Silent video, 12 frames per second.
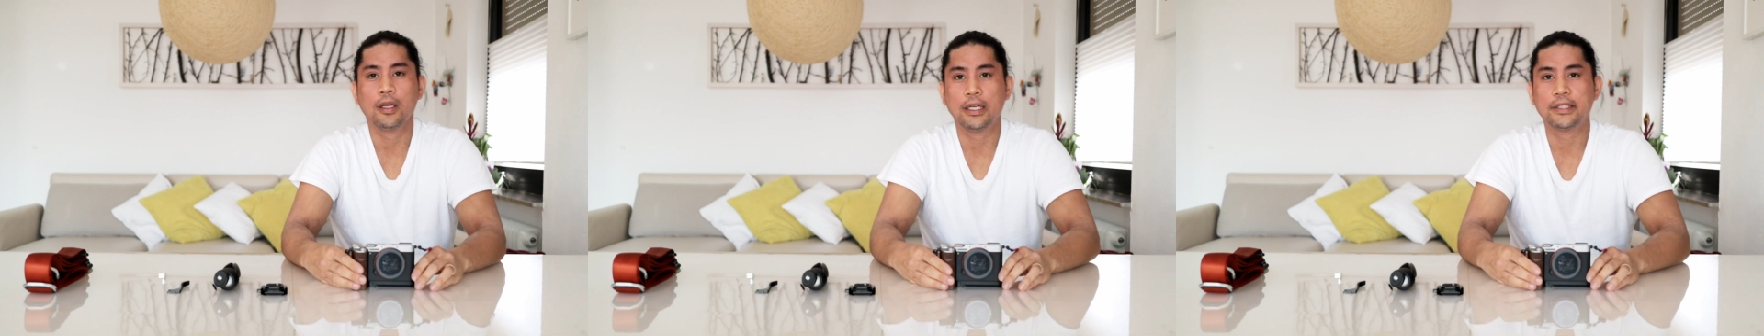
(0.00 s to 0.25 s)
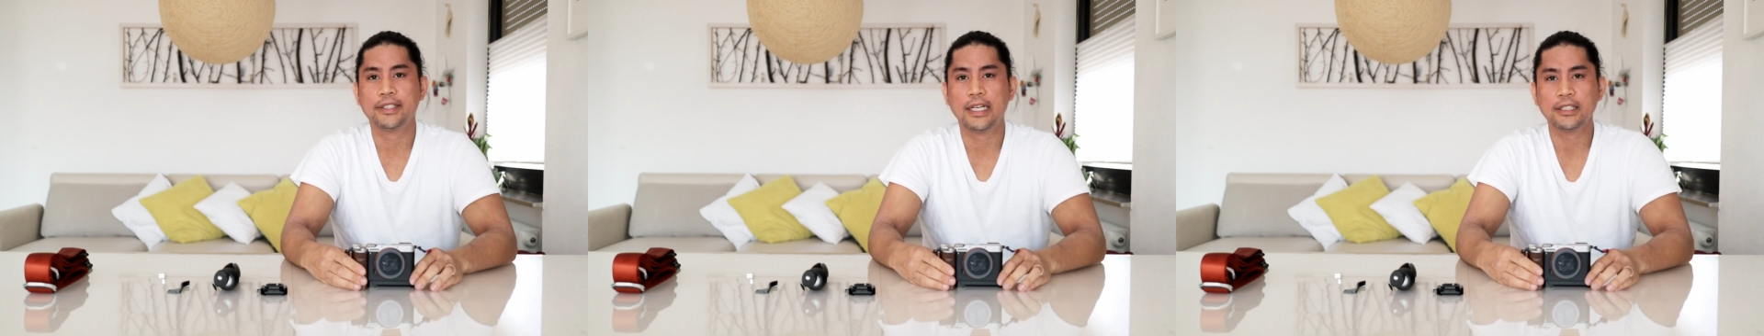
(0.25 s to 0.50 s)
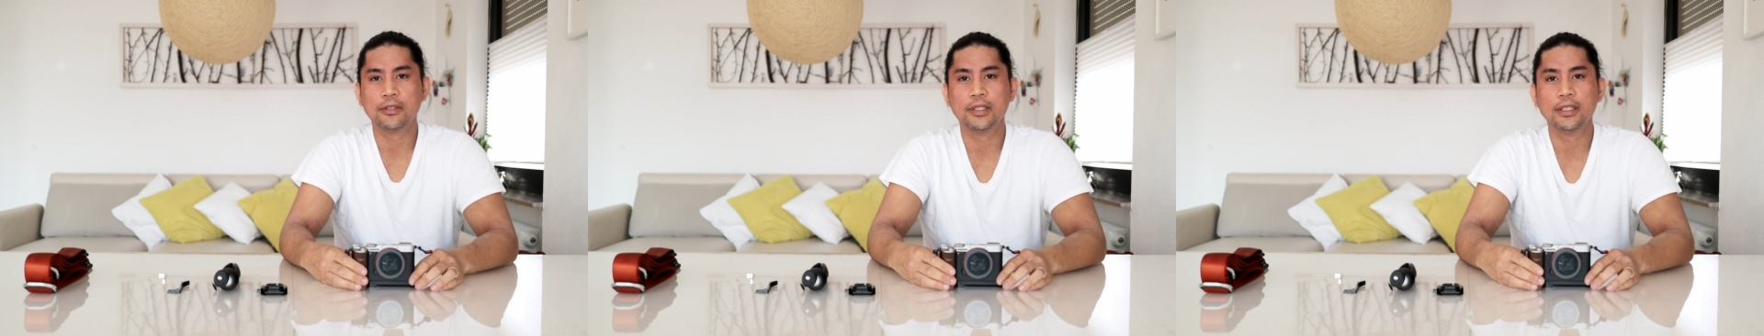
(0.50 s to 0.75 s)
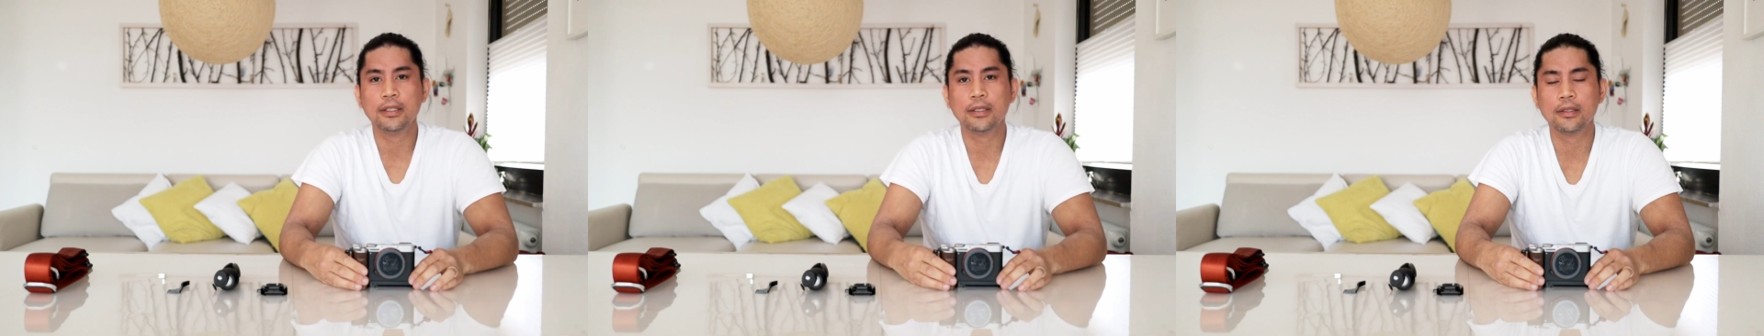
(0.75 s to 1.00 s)

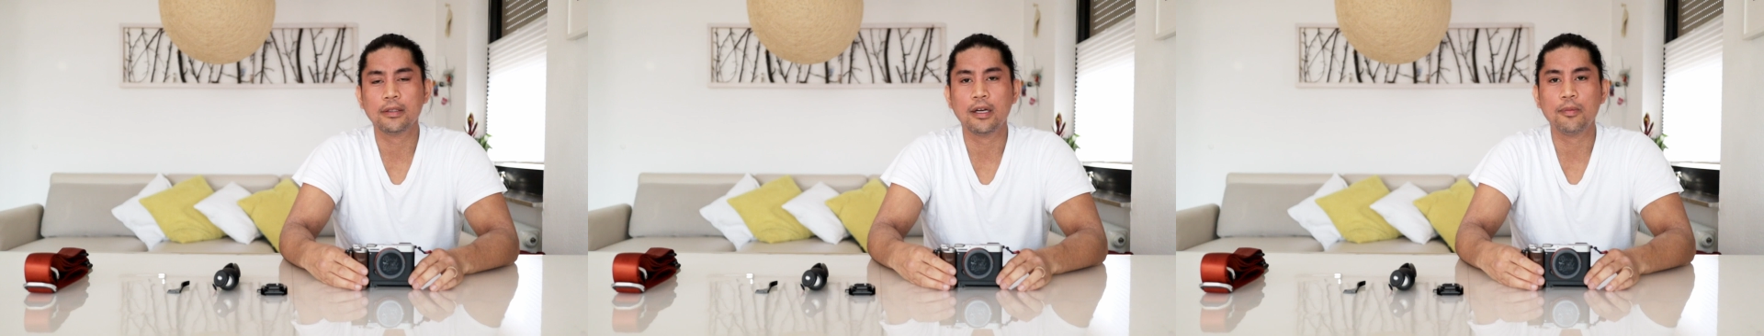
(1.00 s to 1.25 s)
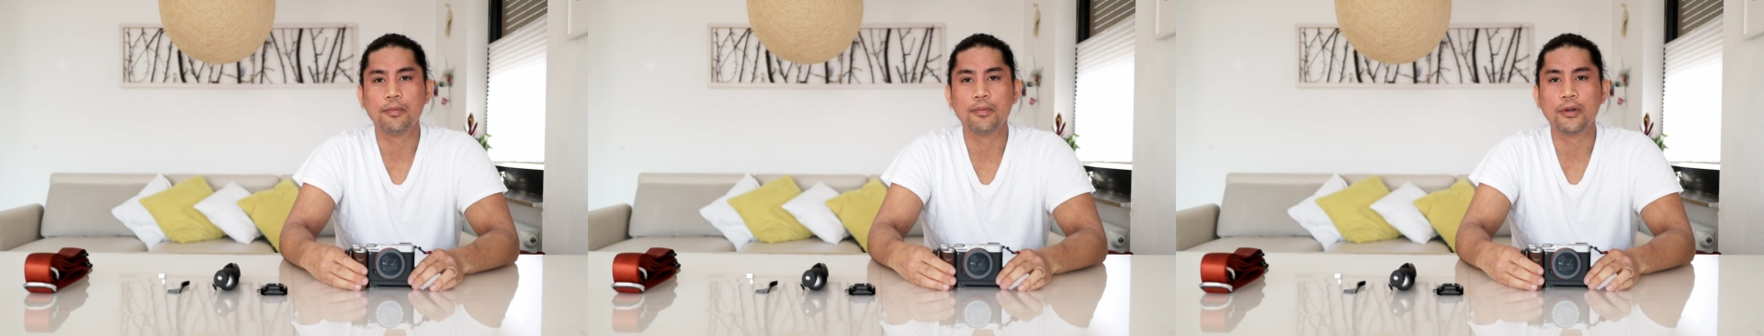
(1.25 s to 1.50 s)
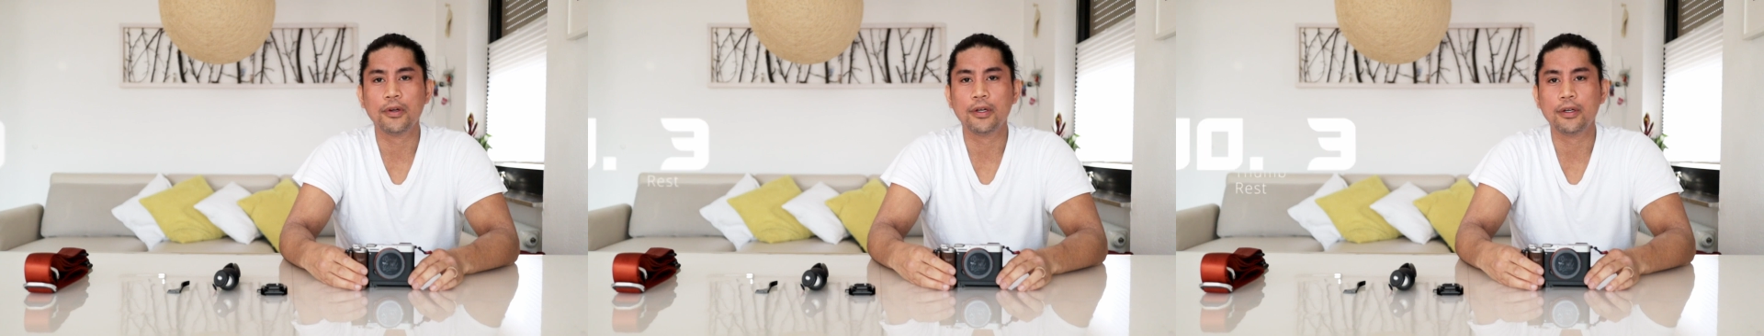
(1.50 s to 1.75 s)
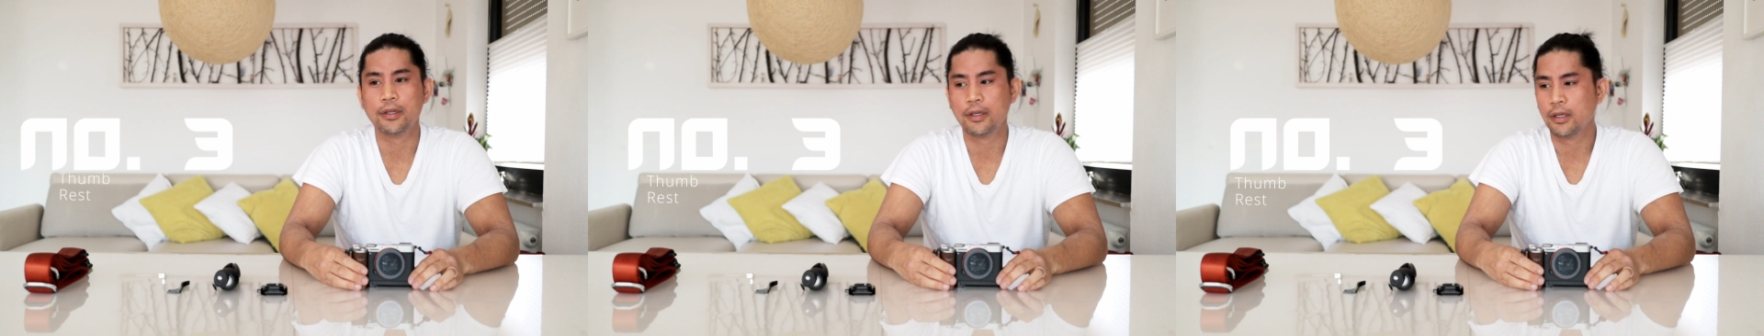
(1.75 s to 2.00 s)
Accessory number